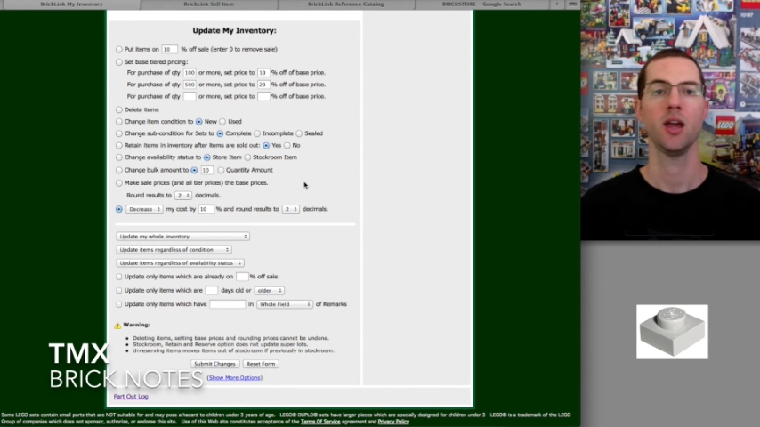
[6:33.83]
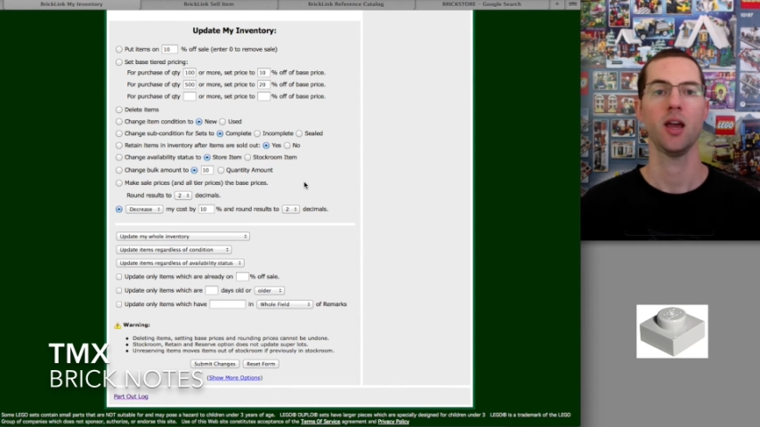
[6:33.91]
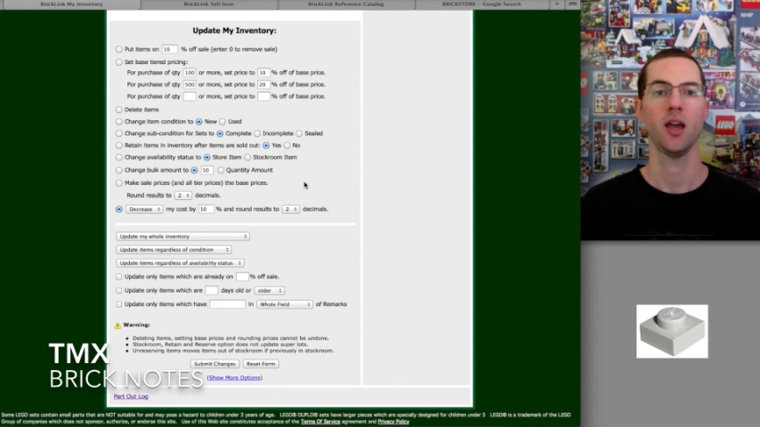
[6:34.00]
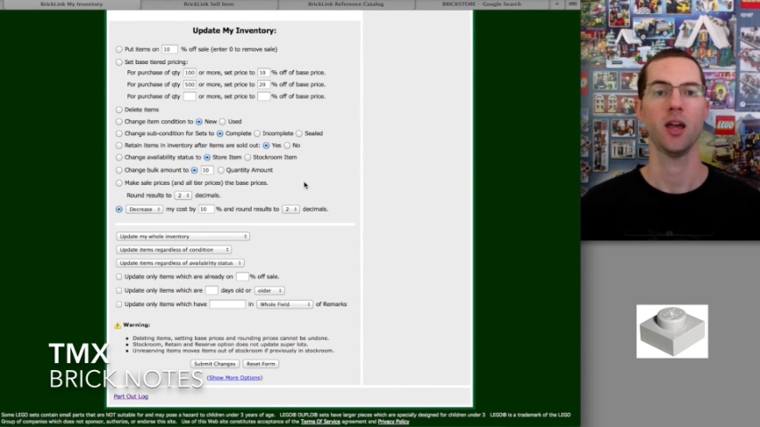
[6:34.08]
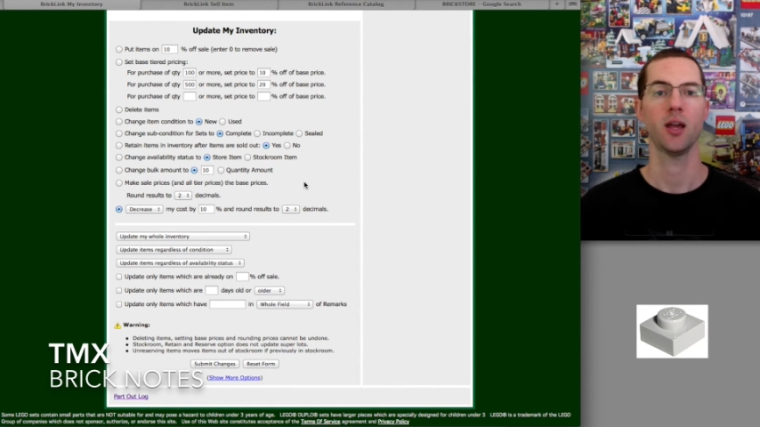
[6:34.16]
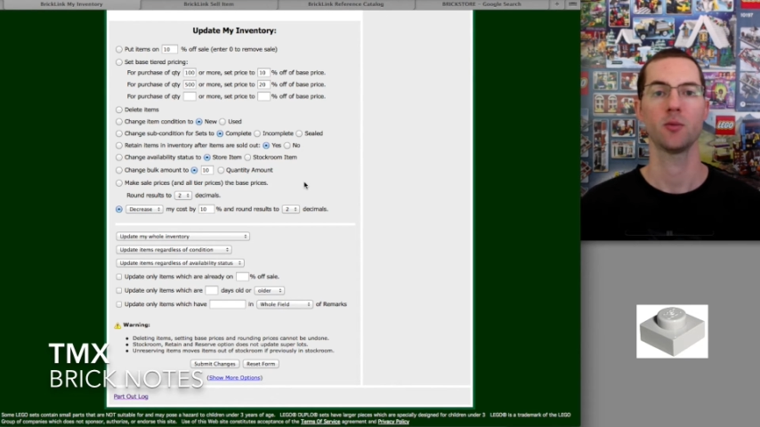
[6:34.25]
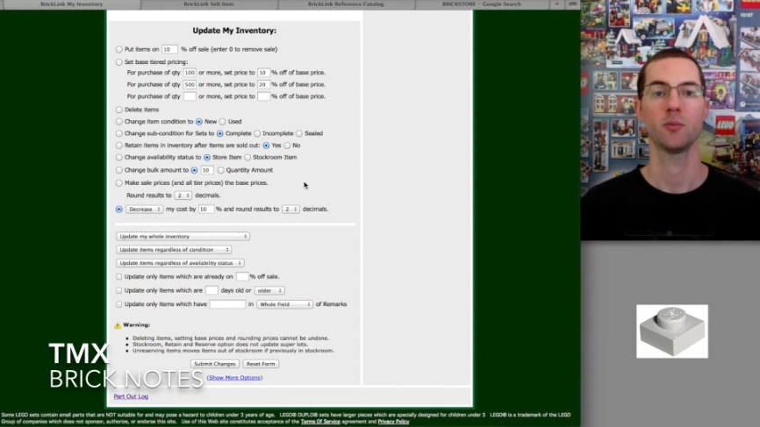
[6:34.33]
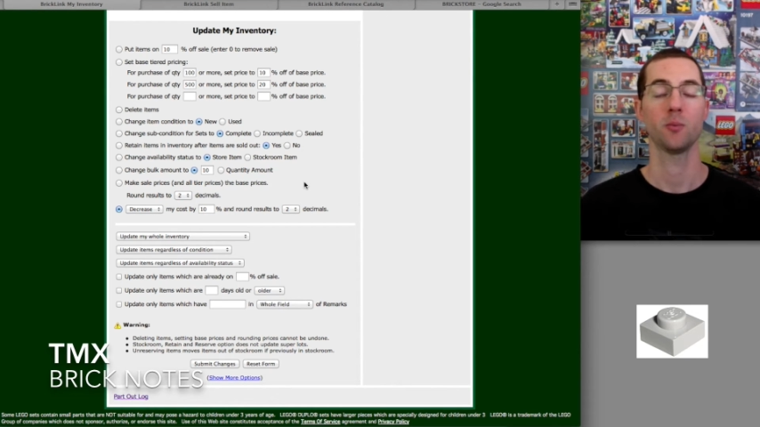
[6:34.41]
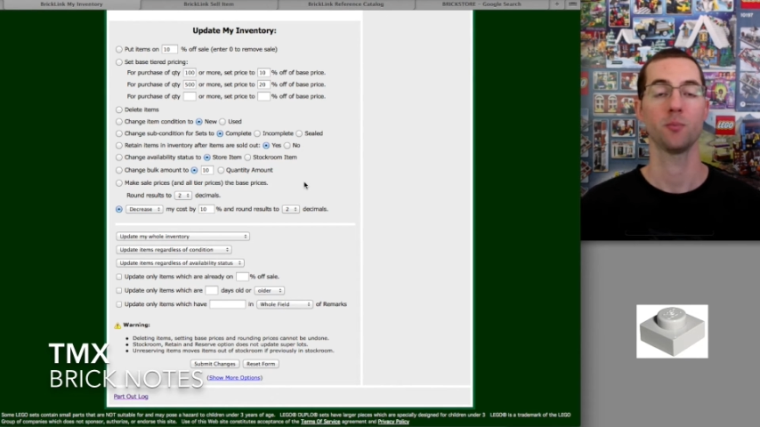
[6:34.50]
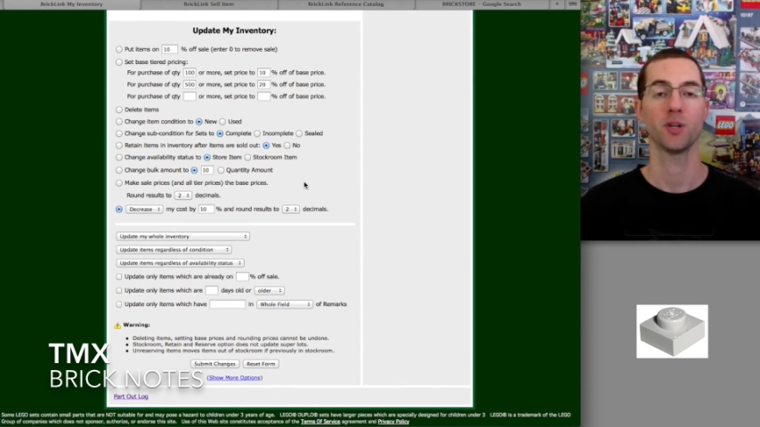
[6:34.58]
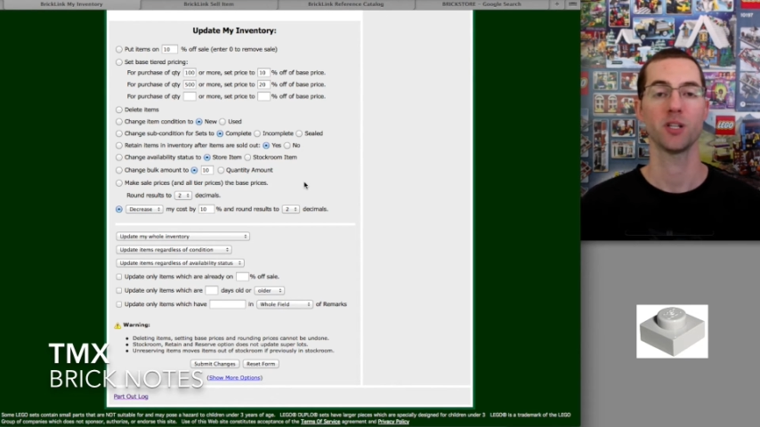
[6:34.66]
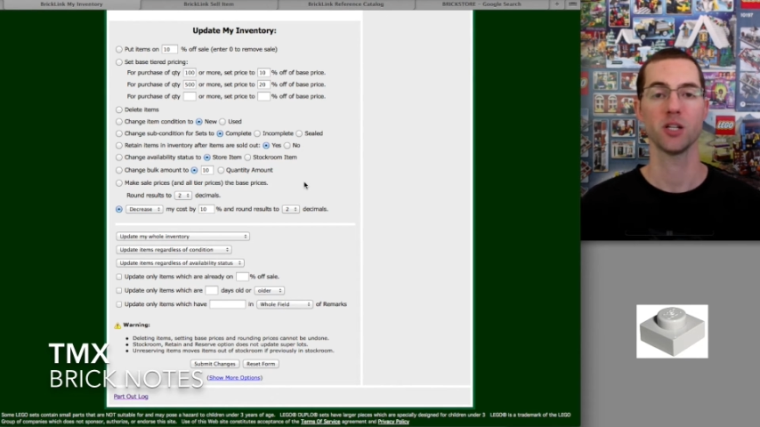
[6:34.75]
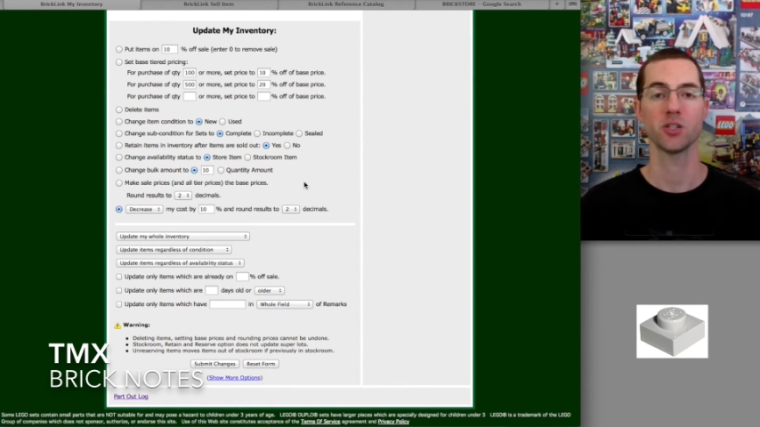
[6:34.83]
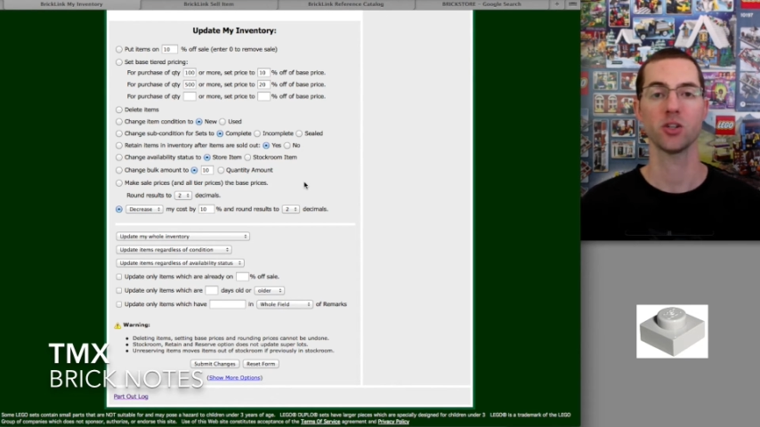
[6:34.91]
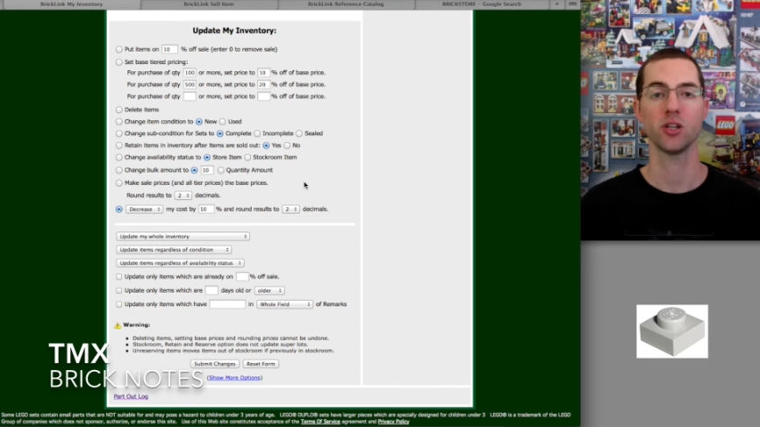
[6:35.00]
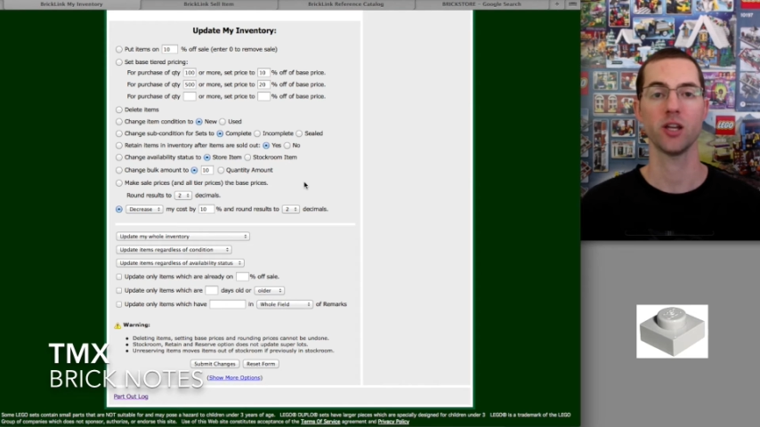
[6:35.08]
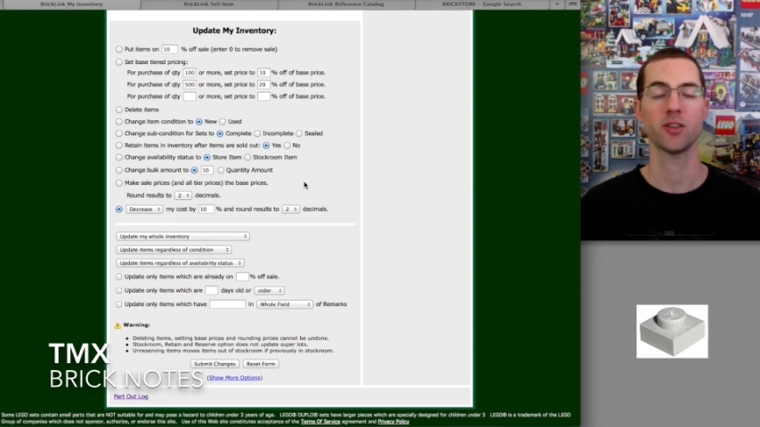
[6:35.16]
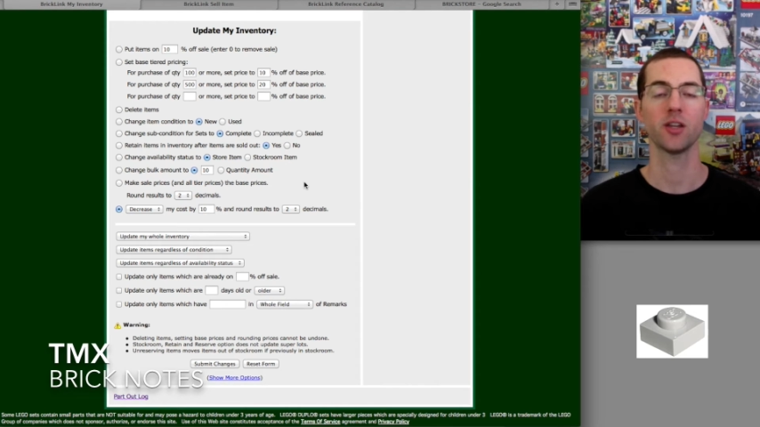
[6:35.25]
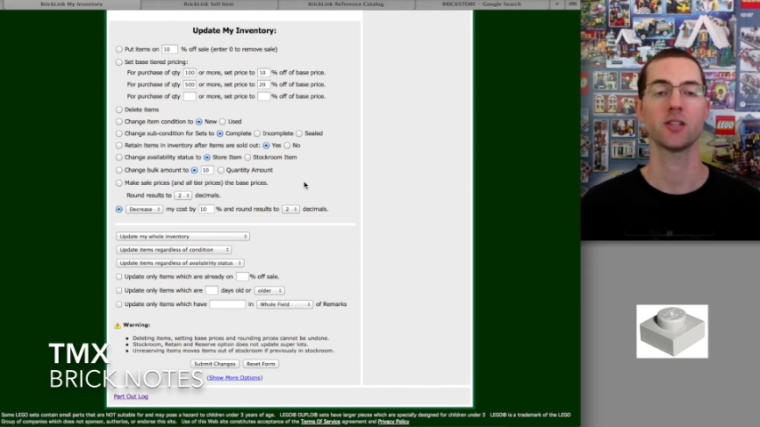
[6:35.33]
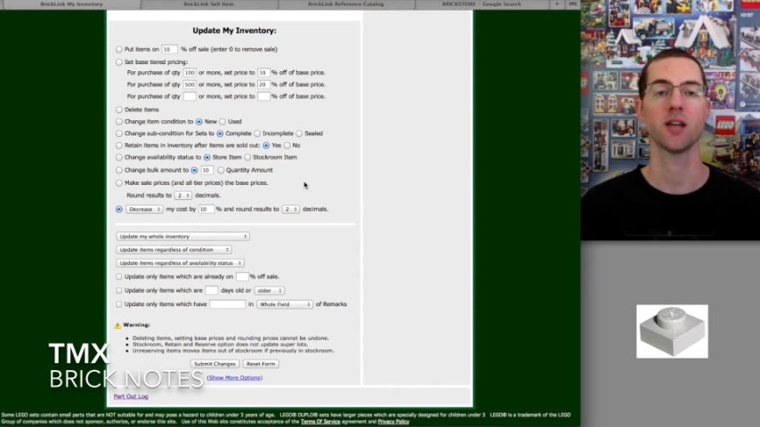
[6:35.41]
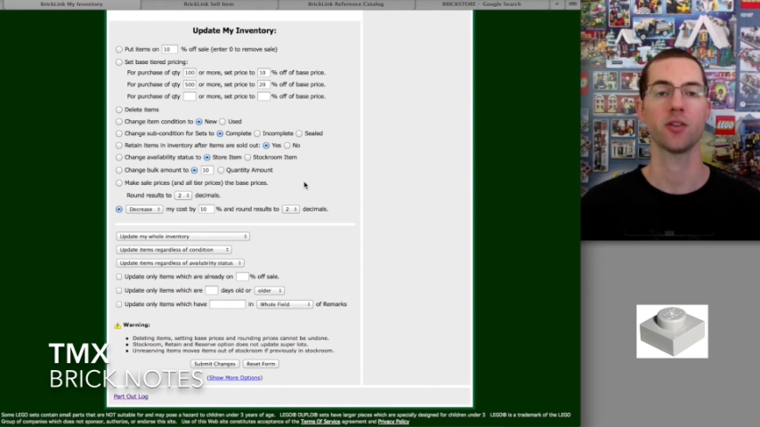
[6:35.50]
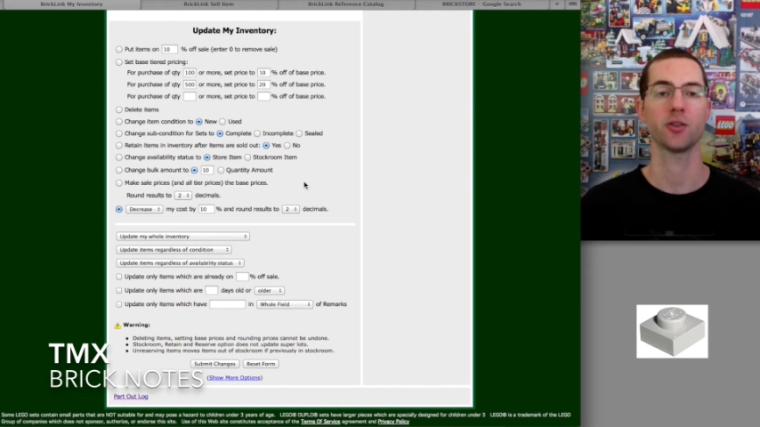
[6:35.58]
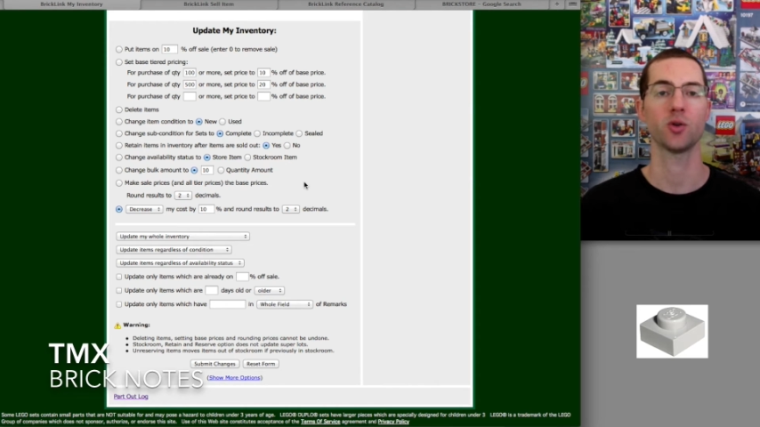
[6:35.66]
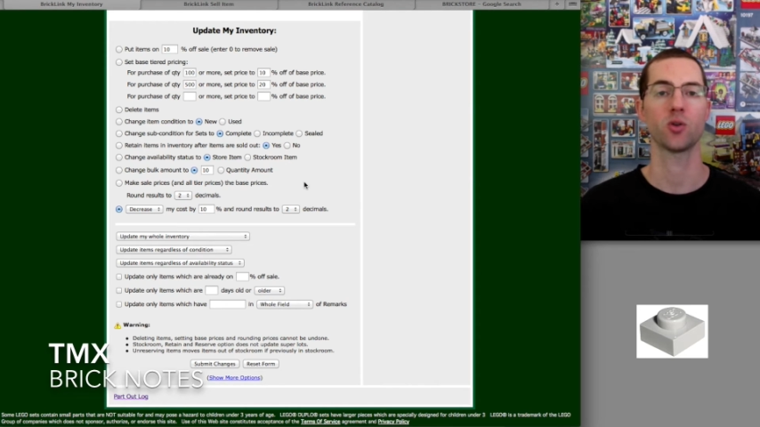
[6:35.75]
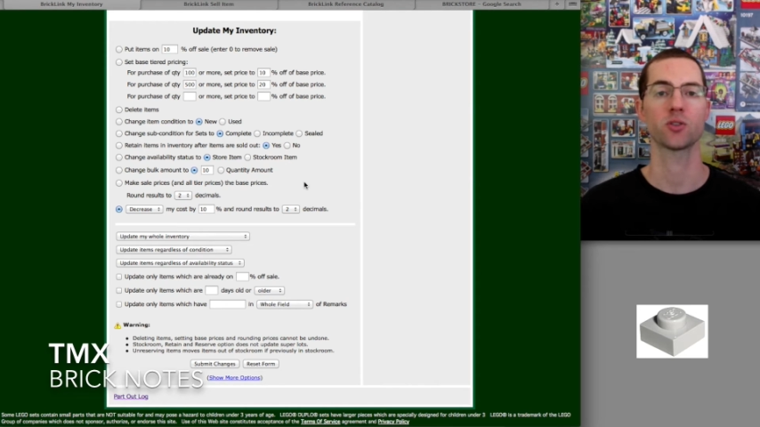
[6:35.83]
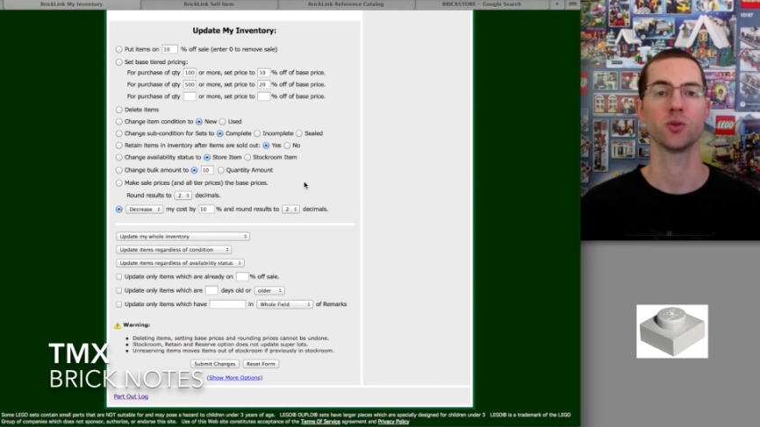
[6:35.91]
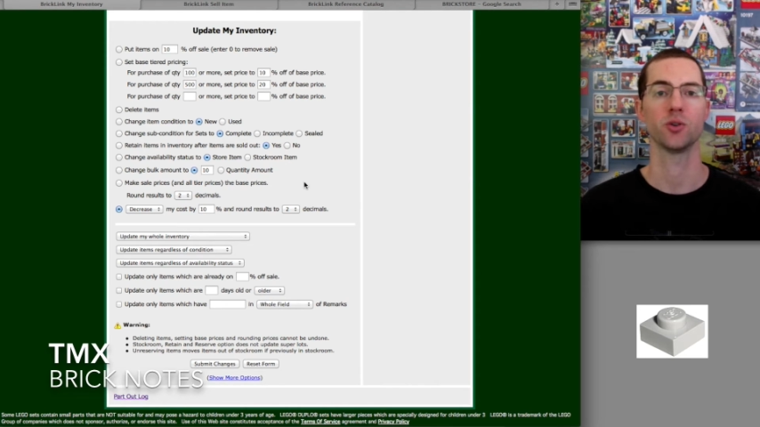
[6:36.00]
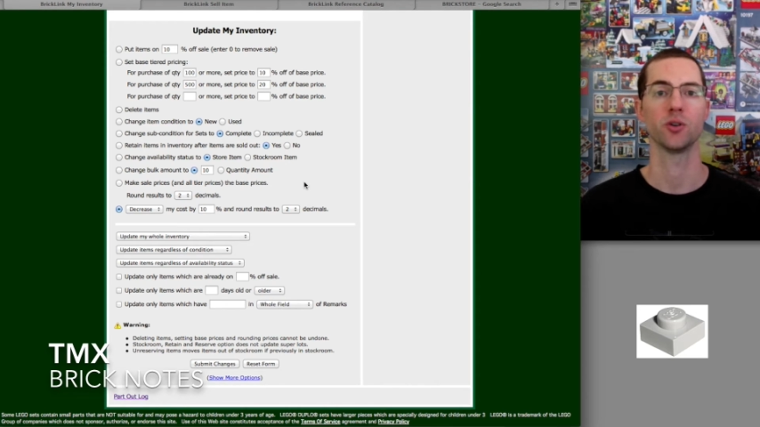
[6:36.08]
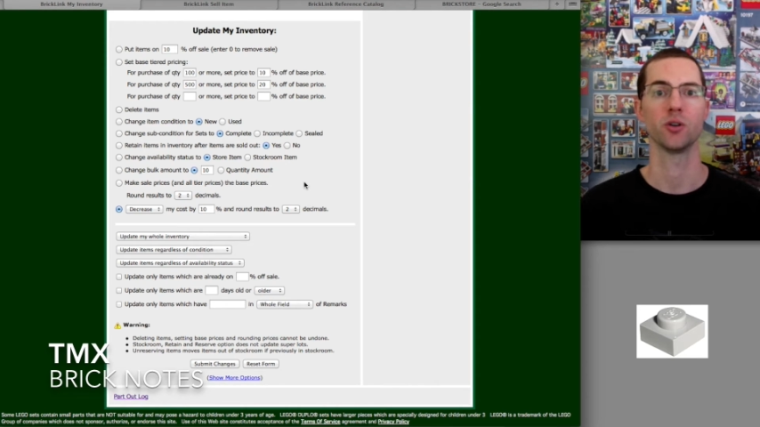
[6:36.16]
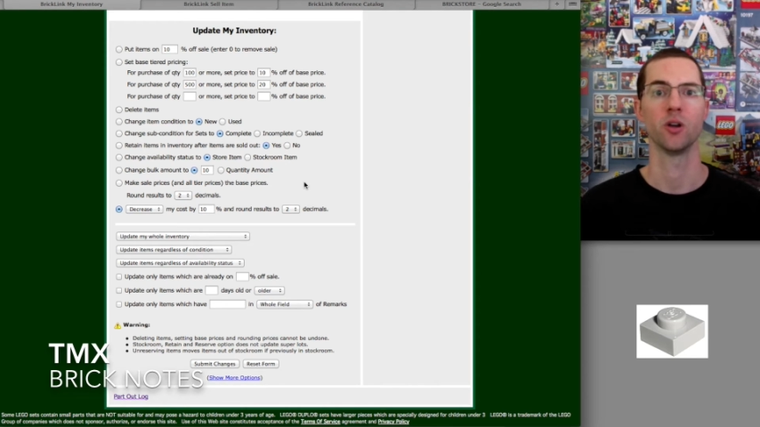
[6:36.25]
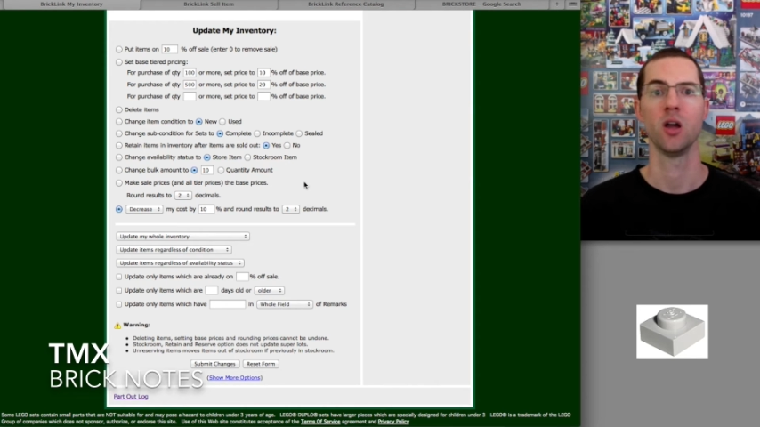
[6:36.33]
and potentially get things out the door sooner.